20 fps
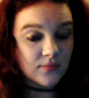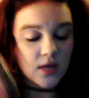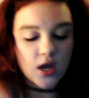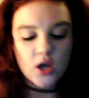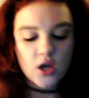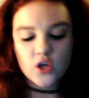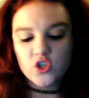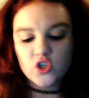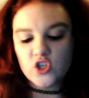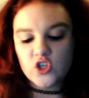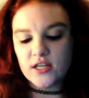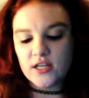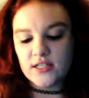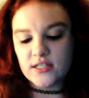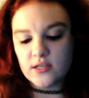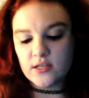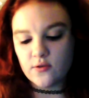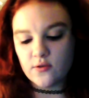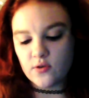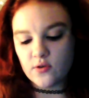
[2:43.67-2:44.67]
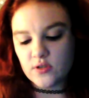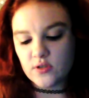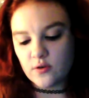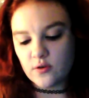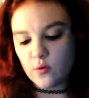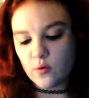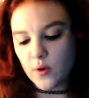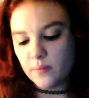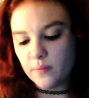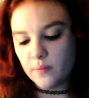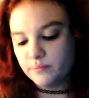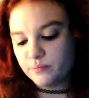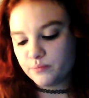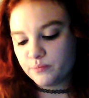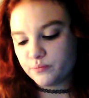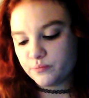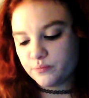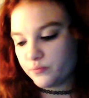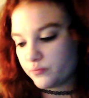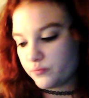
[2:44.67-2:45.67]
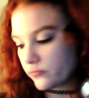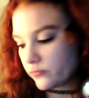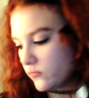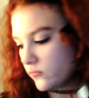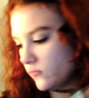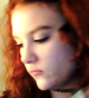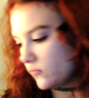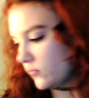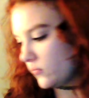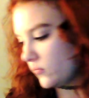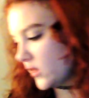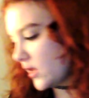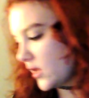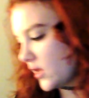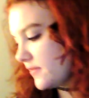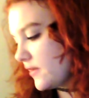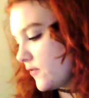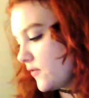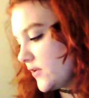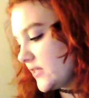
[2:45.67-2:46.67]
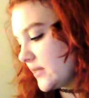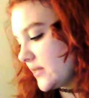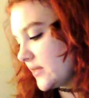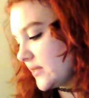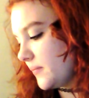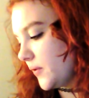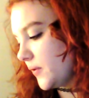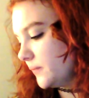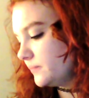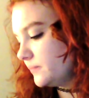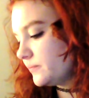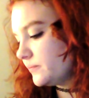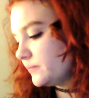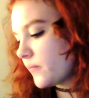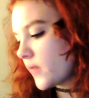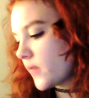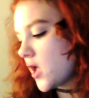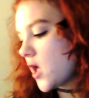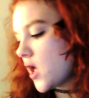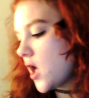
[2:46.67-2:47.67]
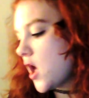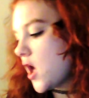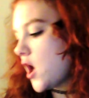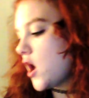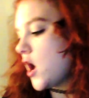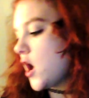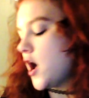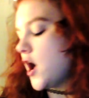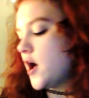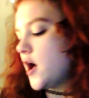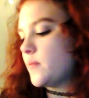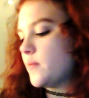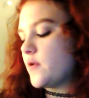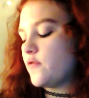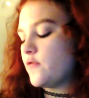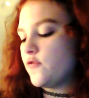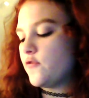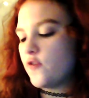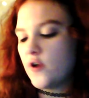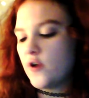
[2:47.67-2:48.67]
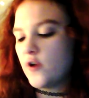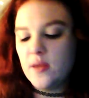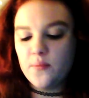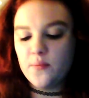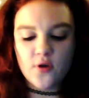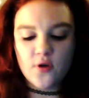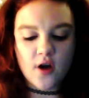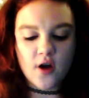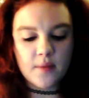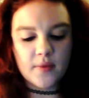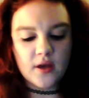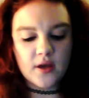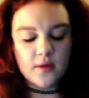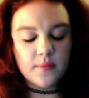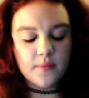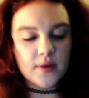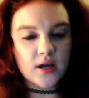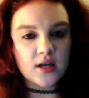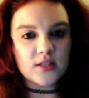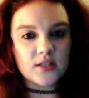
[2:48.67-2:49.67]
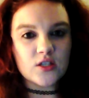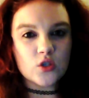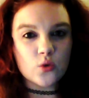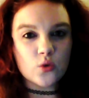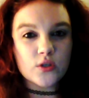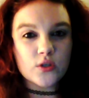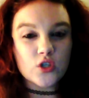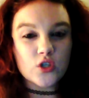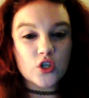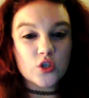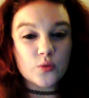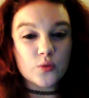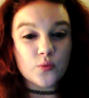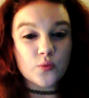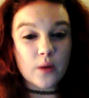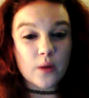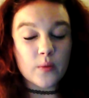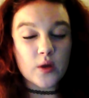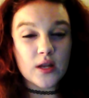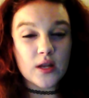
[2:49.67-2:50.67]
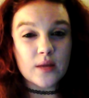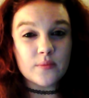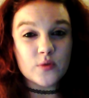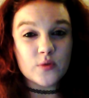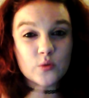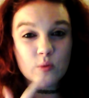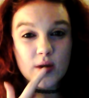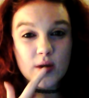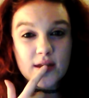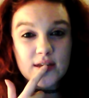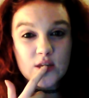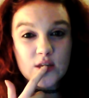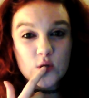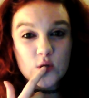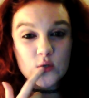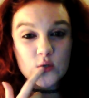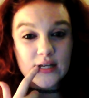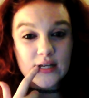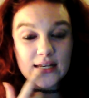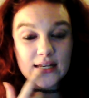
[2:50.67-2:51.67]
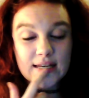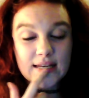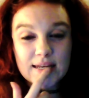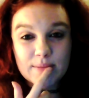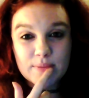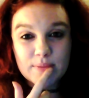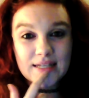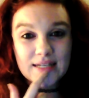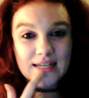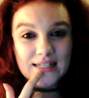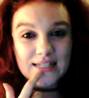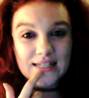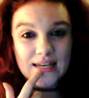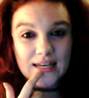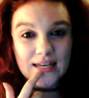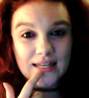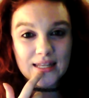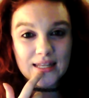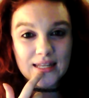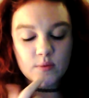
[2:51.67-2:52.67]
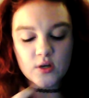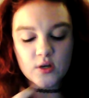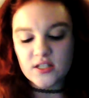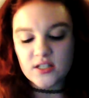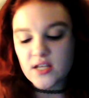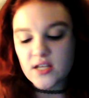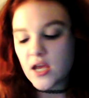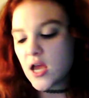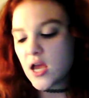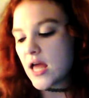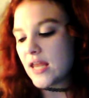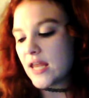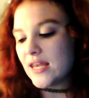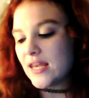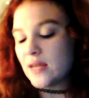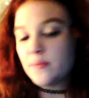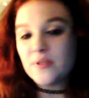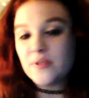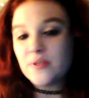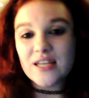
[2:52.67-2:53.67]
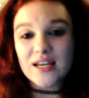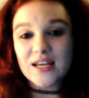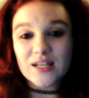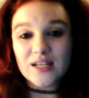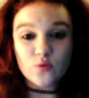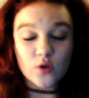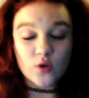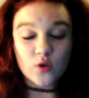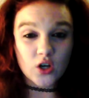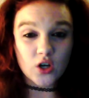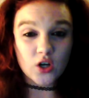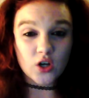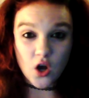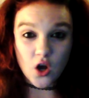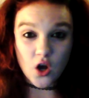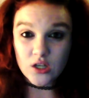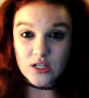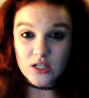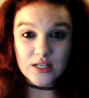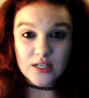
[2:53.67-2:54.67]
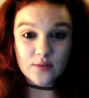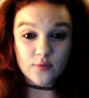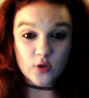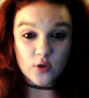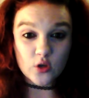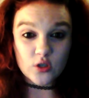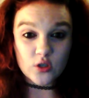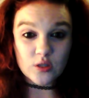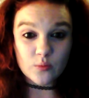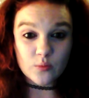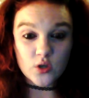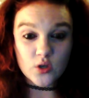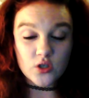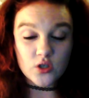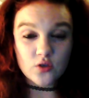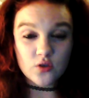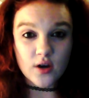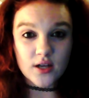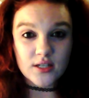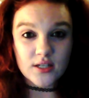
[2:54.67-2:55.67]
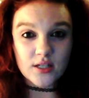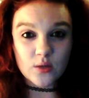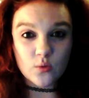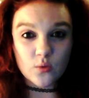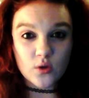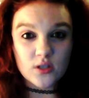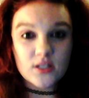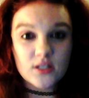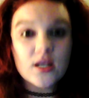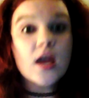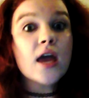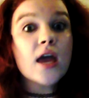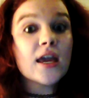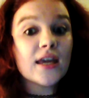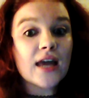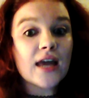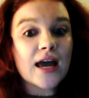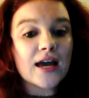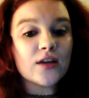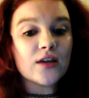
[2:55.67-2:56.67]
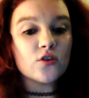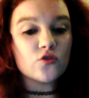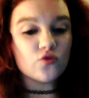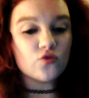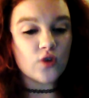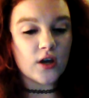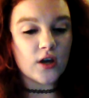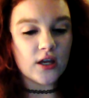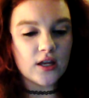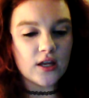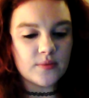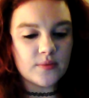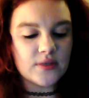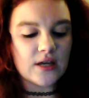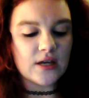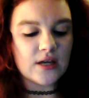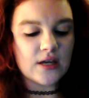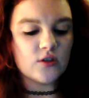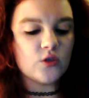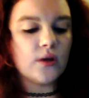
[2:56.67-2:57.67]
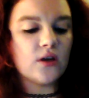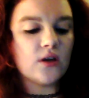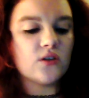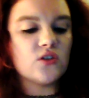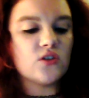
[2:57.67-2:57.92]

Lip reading: shade 001. Very simple. For a lip primer, because it's always good to prime your lips when using lipsticks and anything, because lipsticks, regardless if you're using moisturizing ones, can dry your lips out. So we're going to